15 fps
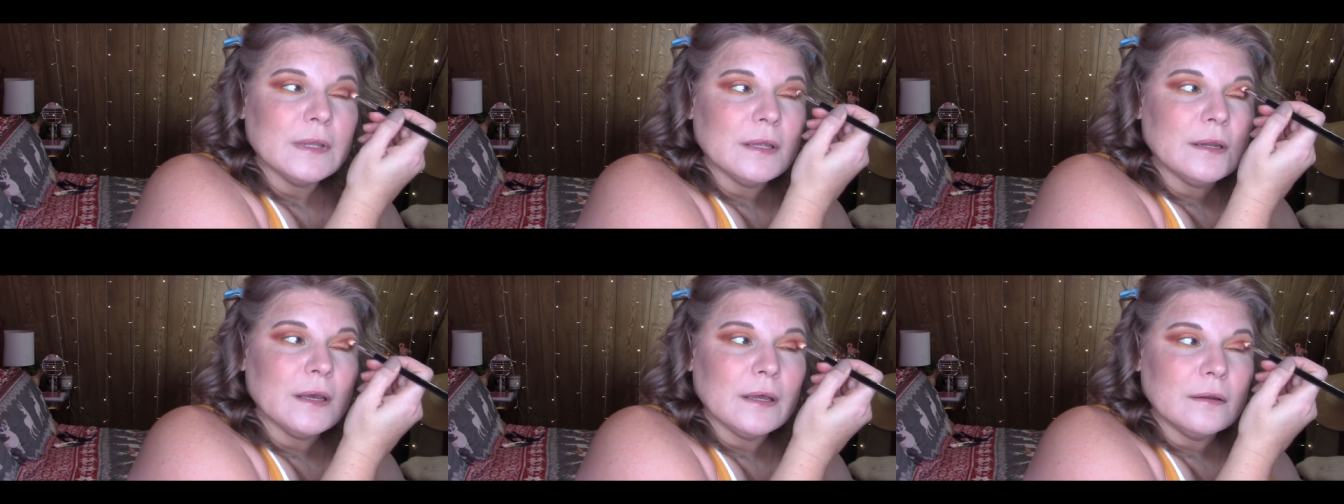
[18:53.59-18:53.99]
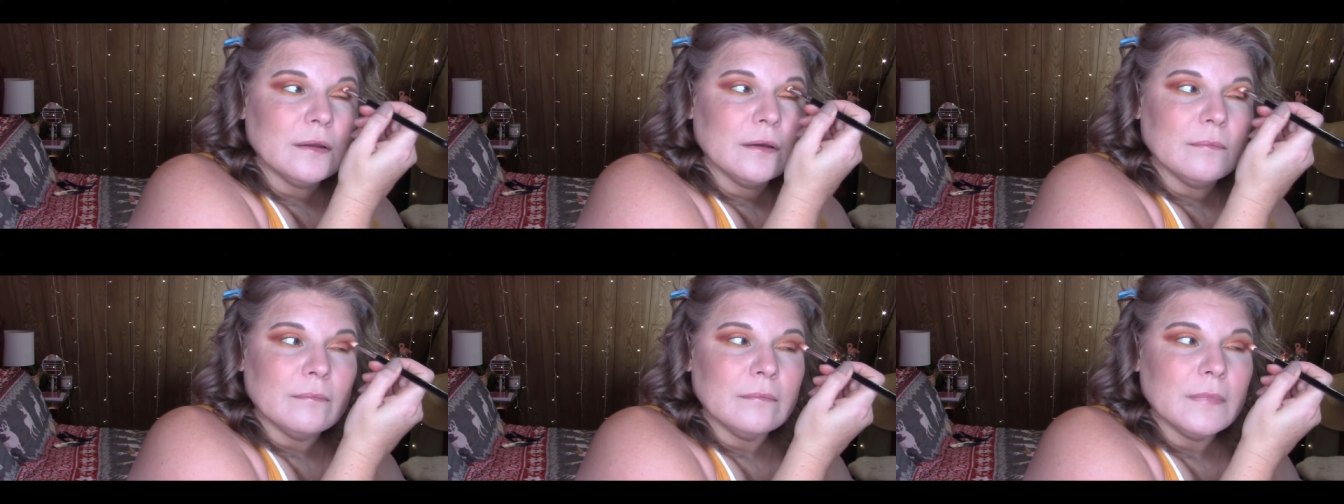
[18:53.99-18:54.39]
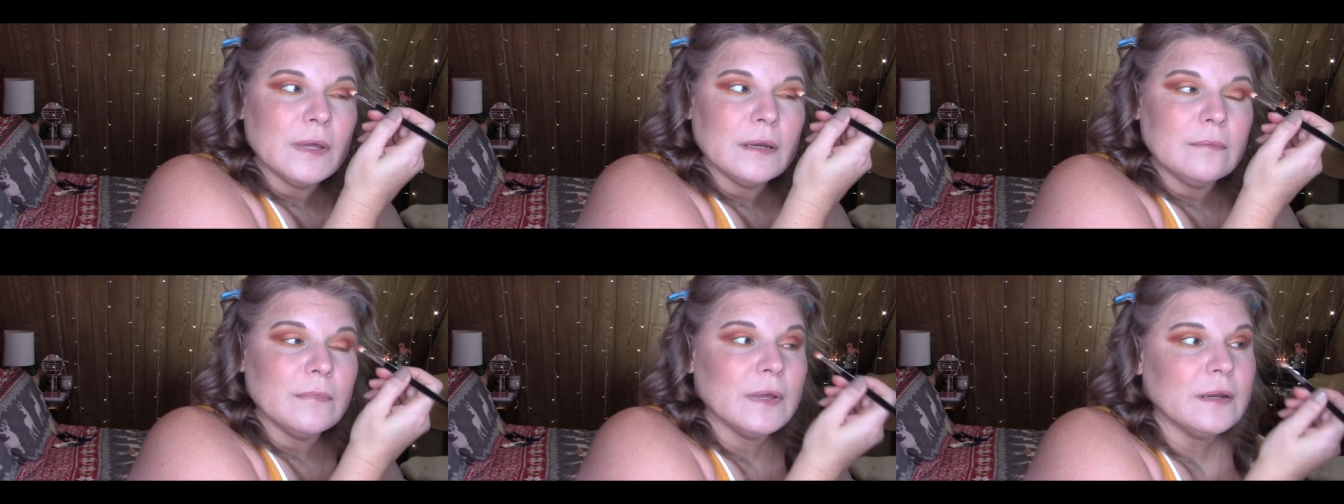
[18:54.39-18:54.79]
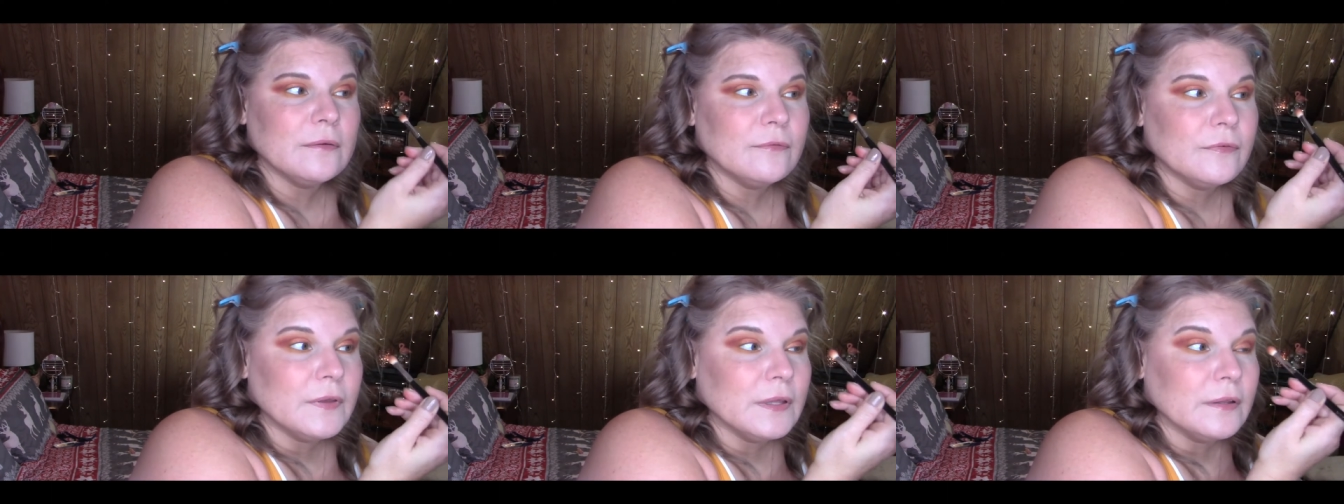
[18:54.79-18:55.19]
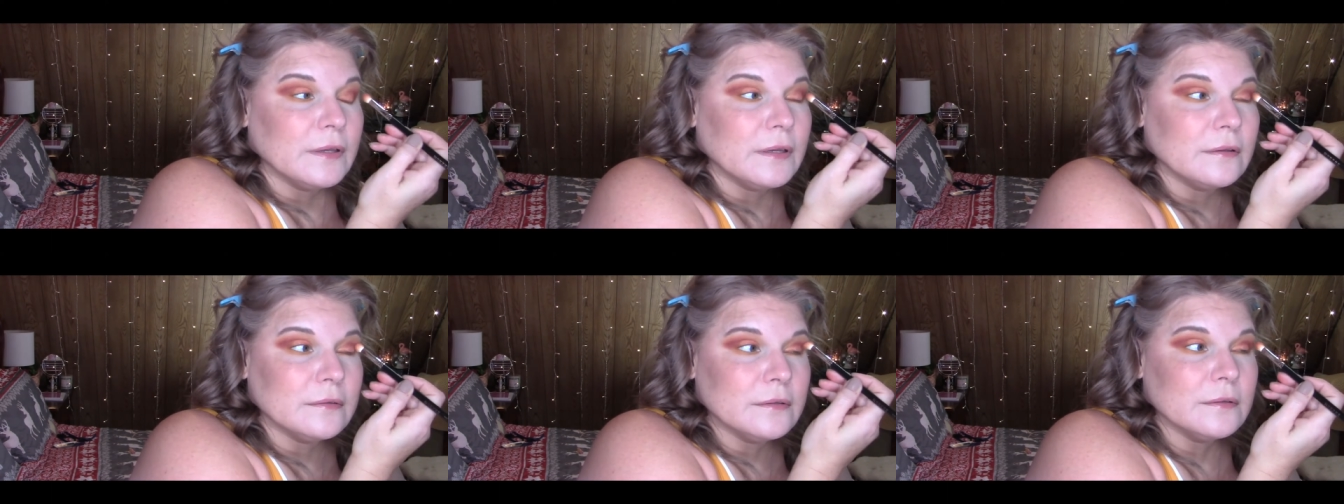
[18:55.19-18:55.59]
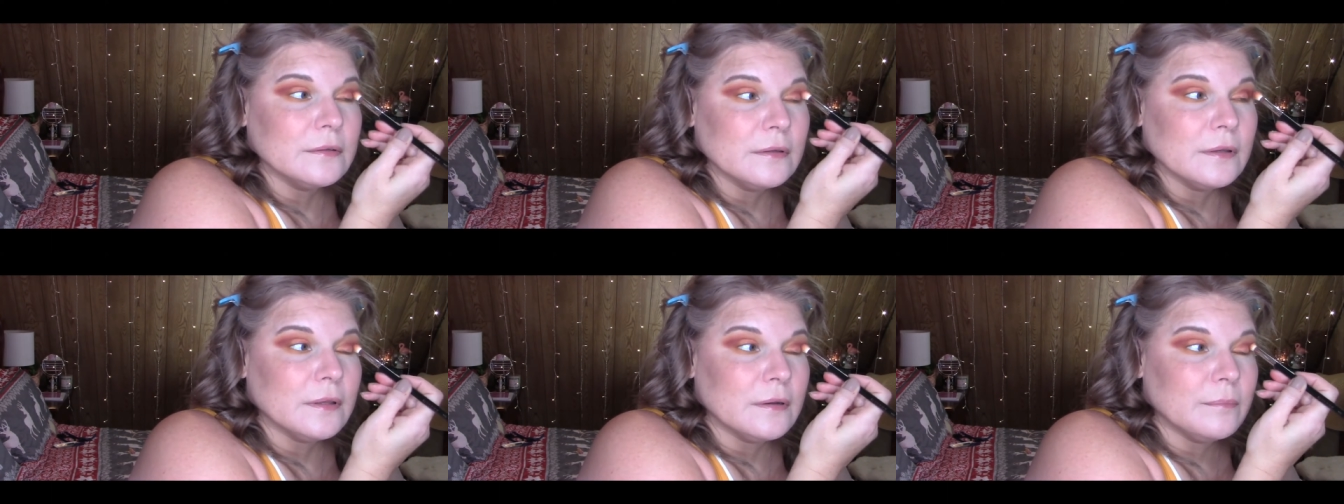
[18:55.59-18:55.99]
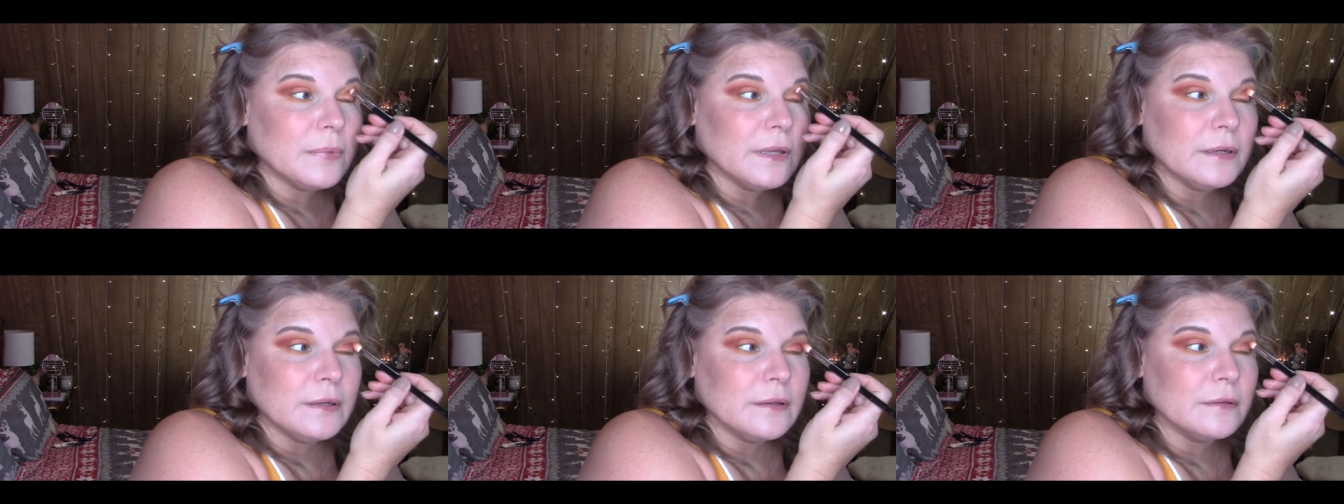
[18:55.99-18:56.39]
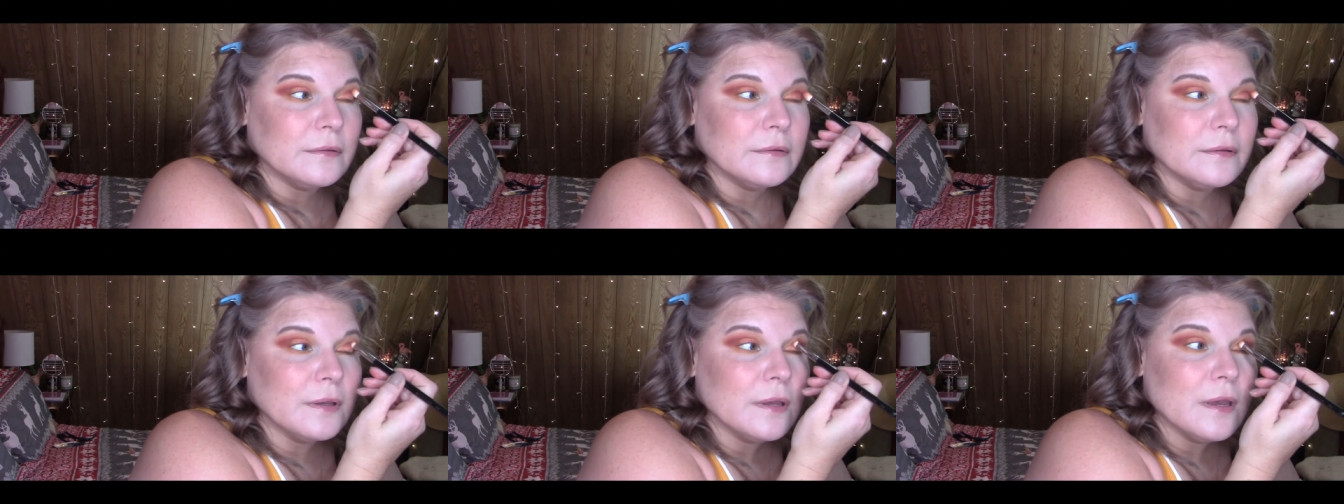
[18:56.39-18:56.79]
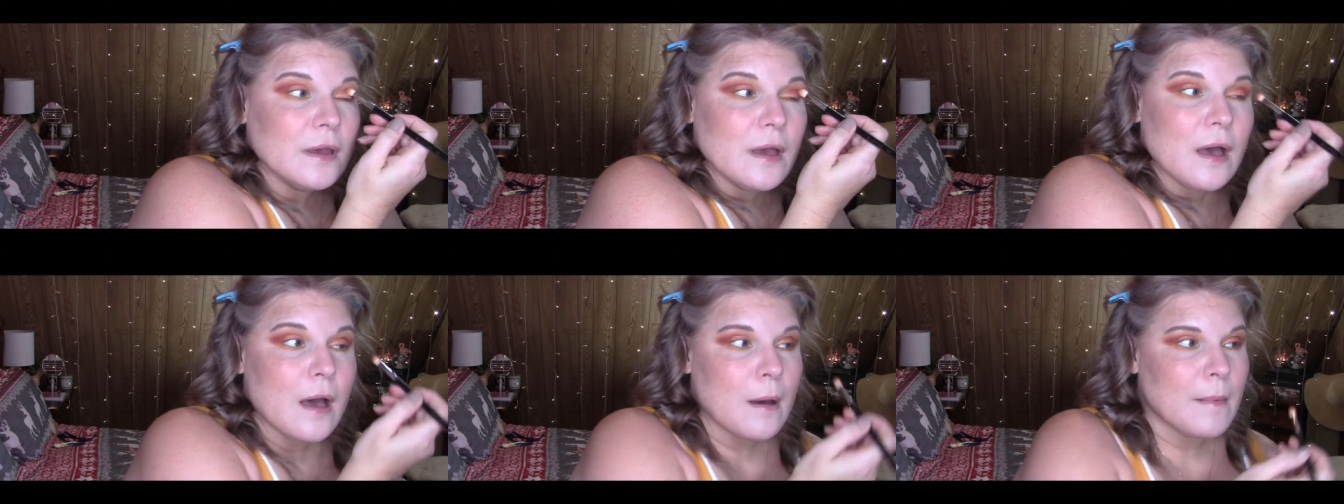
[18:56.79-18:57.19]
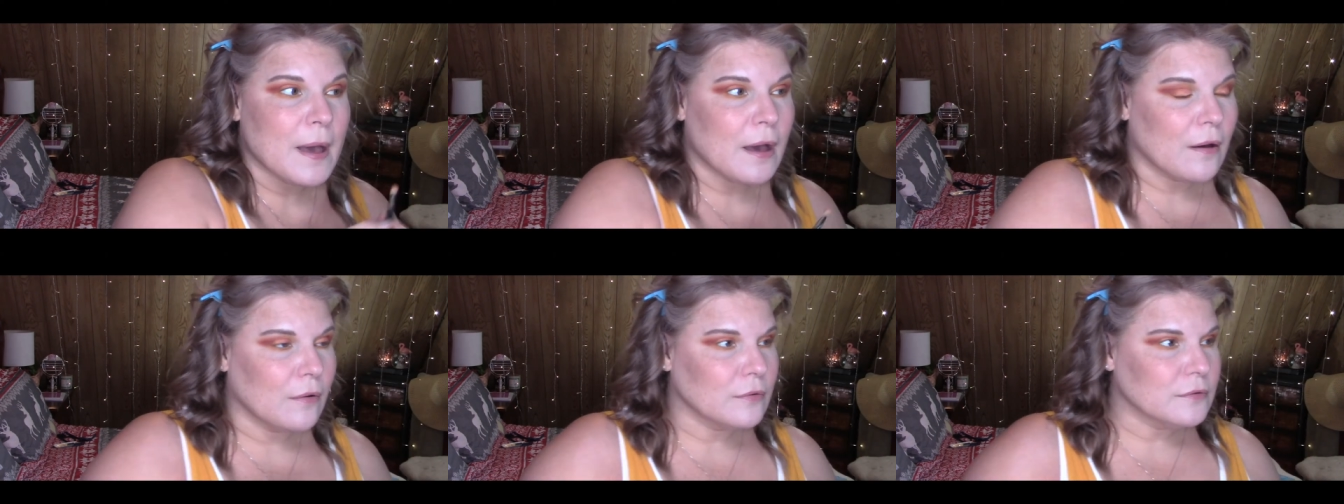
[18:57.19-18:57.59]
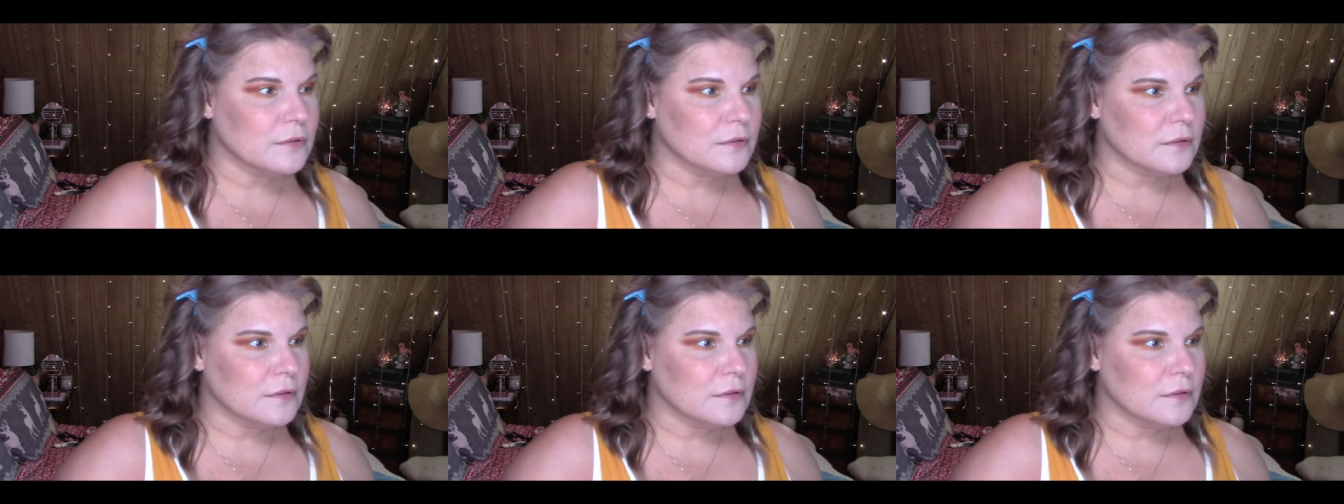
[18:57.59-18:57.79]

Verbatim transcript: and had many, many feelings and opinions about